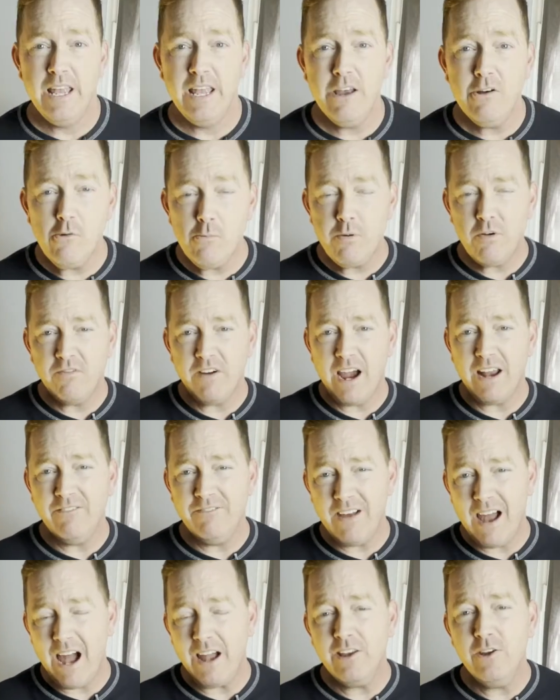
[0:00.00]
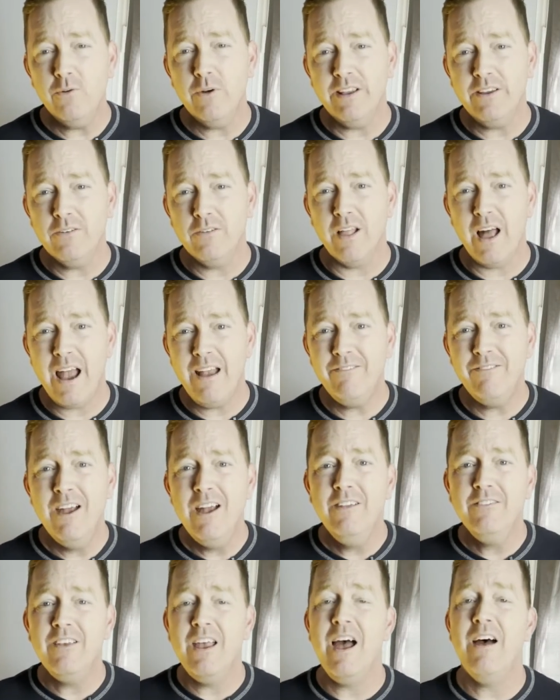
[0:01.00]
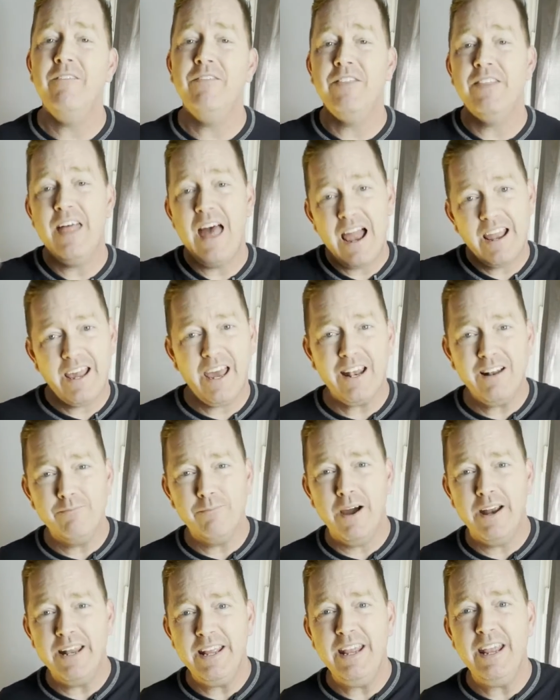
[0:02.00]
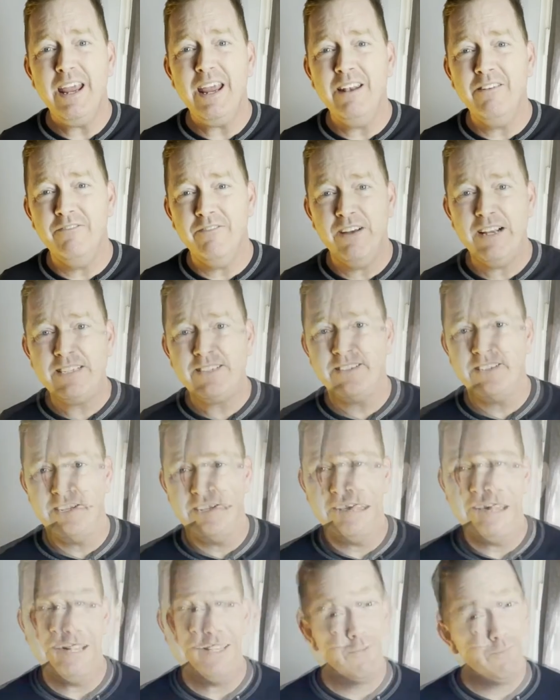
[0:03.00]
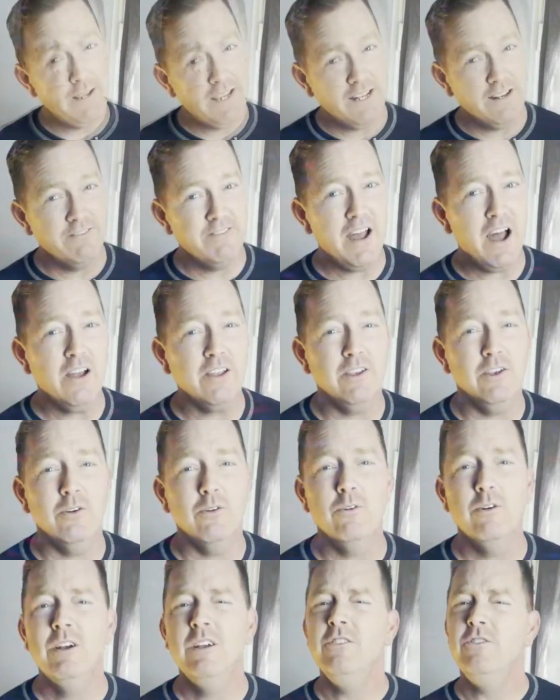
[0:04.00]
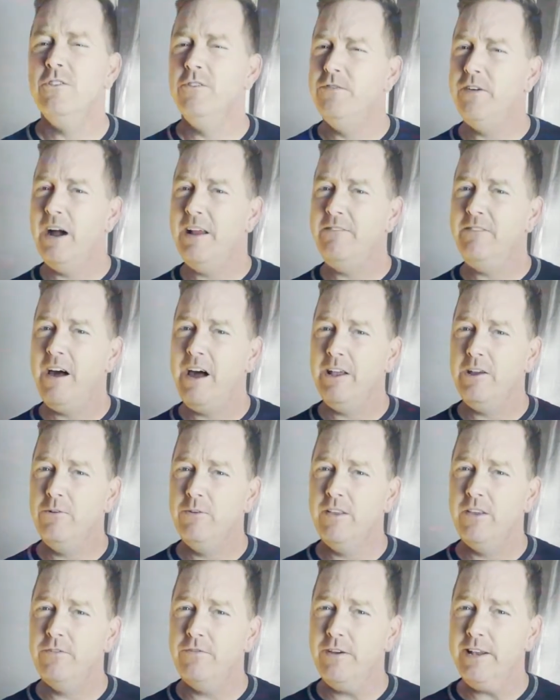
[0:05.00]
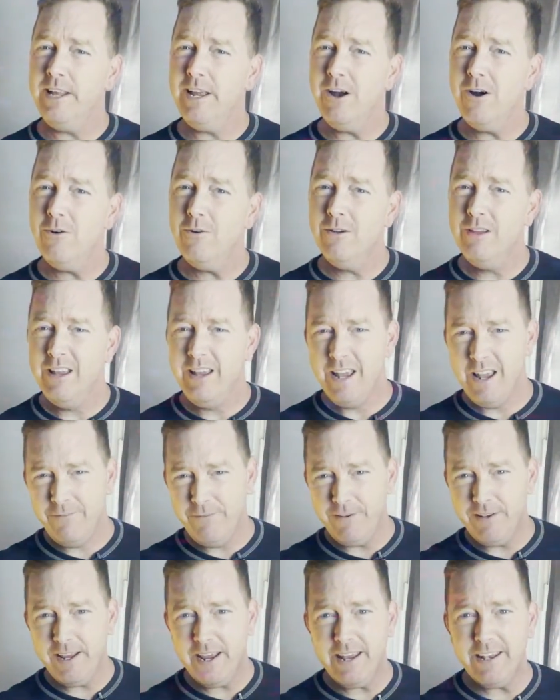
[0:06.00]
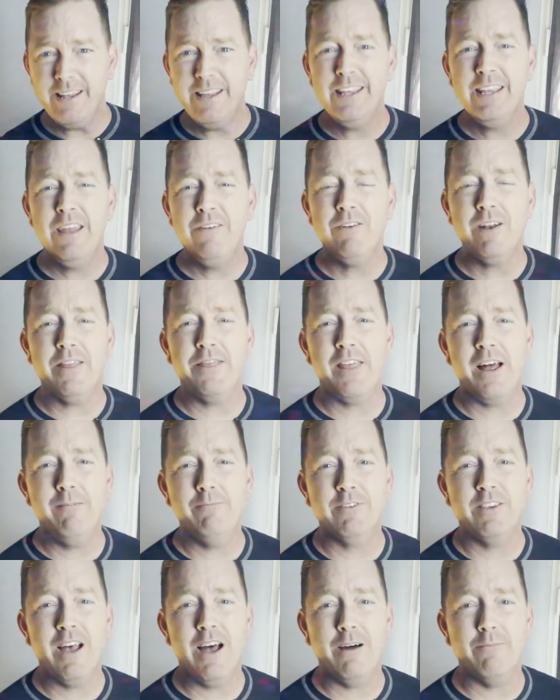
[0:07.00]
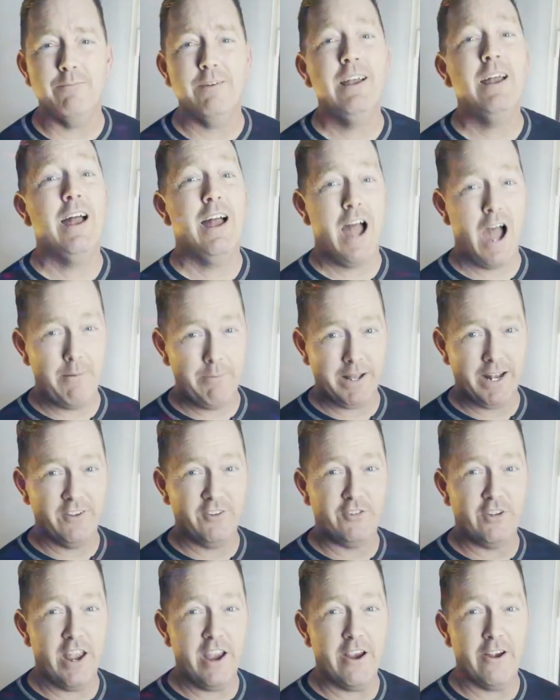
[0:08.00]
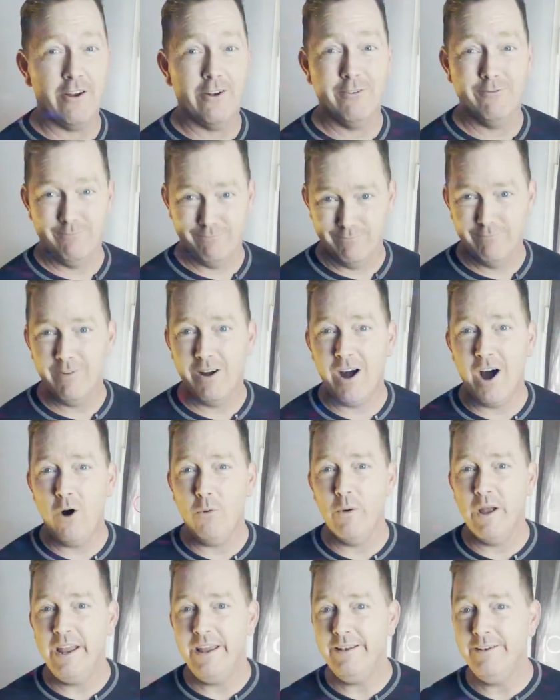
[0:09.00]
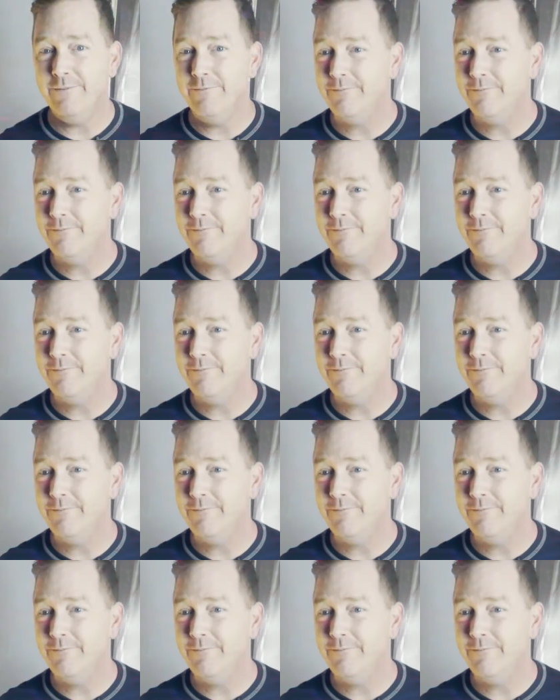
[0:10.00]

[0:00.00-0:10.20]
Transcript: It will provide value in your life to have that kind of money invested. And speaking of value, did you find value in this video? If you did, give it a thumbs up. How about a share? I'll wait.